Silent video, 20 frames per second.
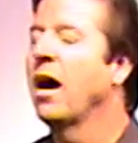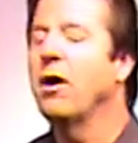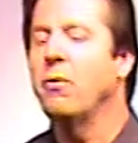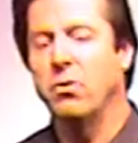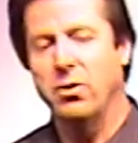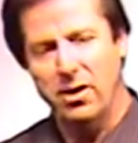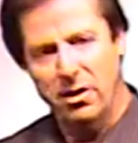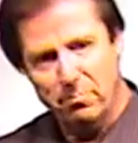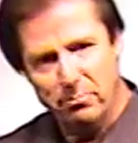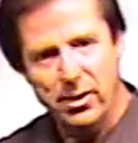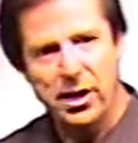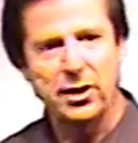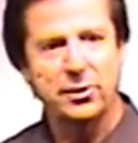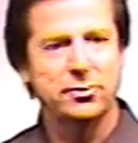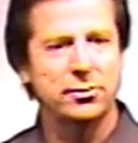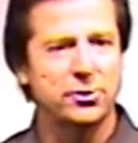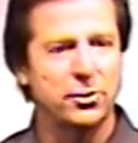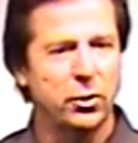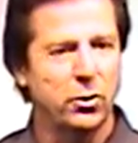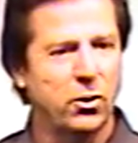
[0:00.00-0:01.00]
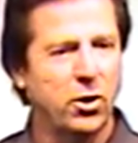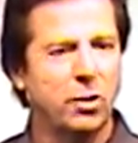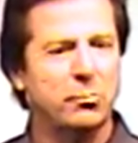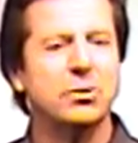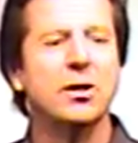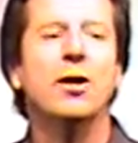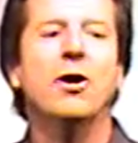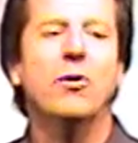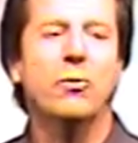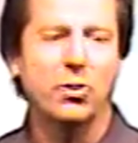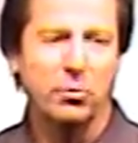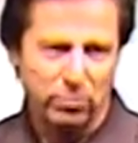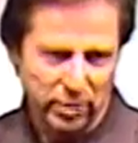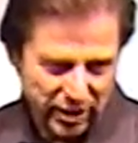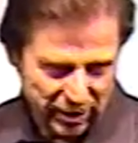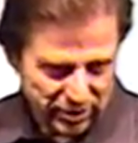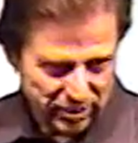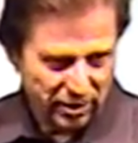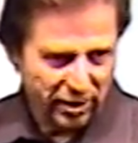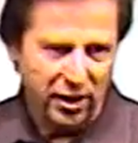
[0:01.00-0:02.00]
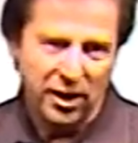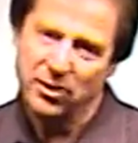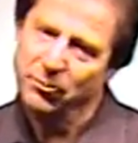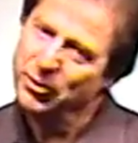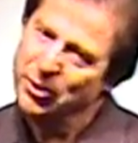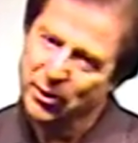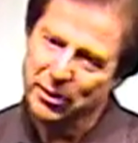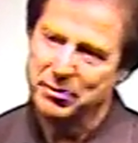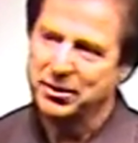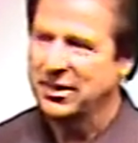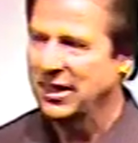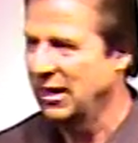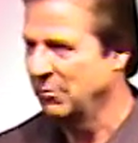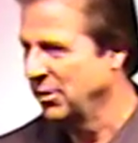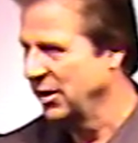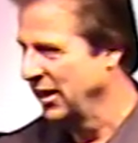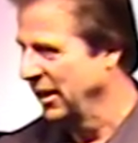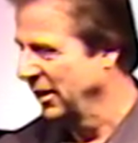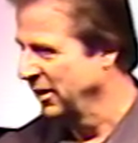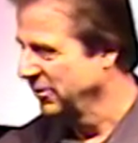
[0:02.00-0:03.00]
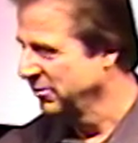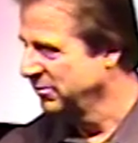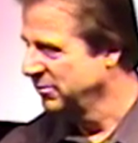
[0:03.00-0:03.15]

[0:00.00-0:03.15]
well, I'm Pastor Joe Arms. Well, bless your heart. We don't have any time today.